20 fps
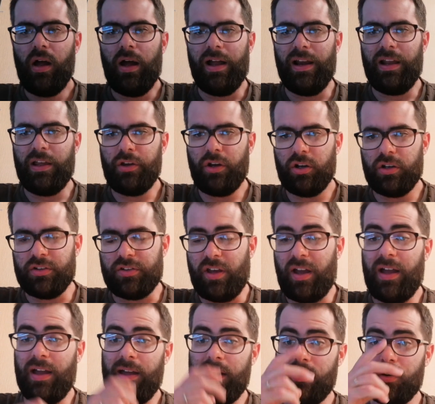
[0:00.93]
Hello, guys,
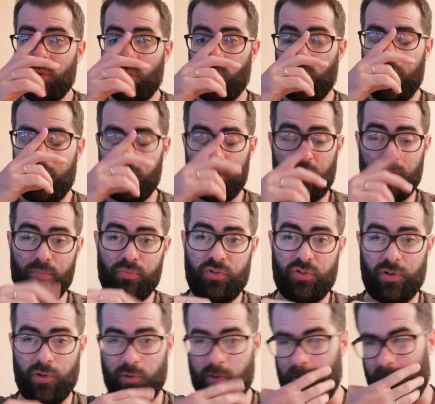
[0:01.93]
and welcome
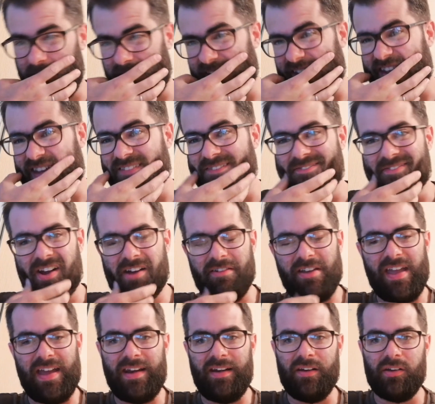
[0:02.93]
to the very
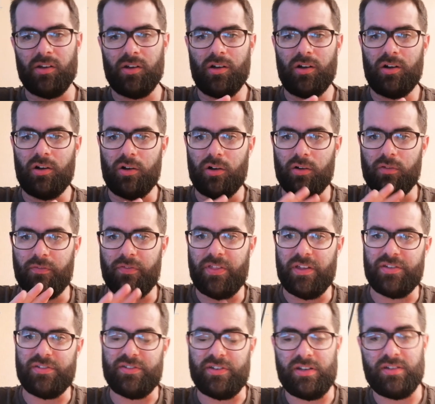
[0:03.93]
end of
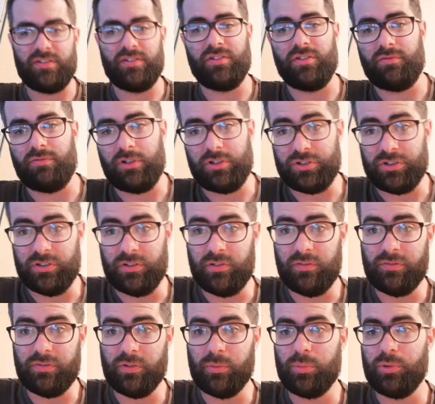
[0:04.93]
this season's Russian
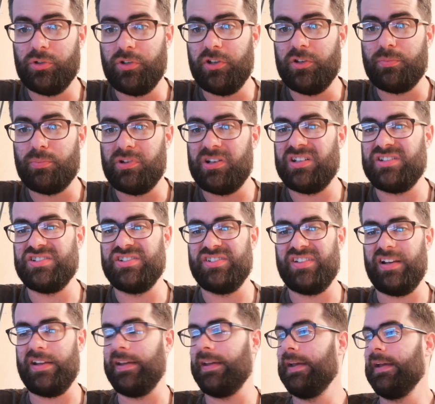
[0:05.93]
Football News Predictions
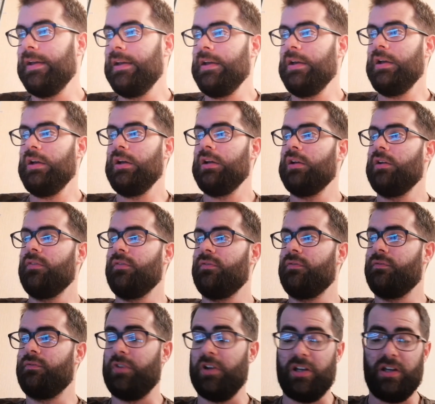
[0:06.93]
League.
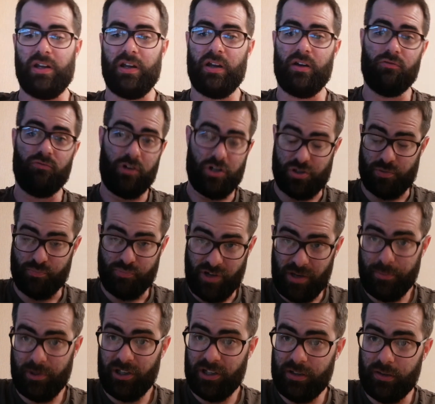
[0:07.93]
The Russian
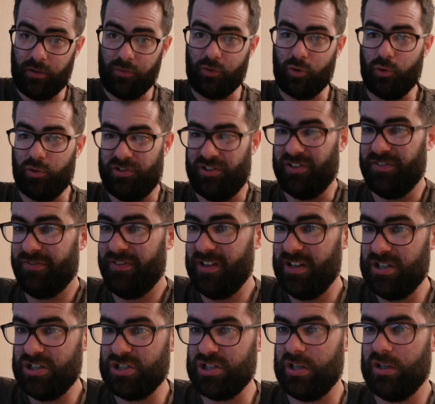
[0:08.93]
Premier League, of course, has
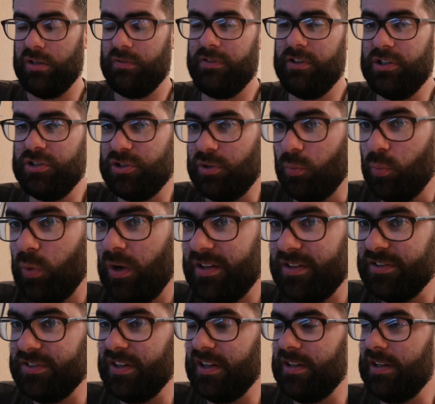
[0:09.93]
finished on
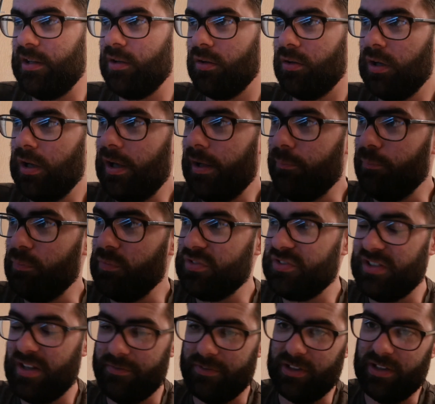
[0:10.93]
Wednesday.
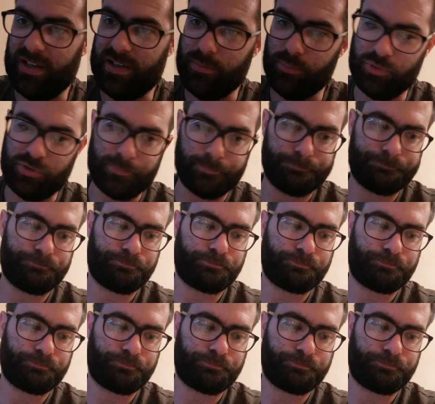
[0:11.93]
7 games,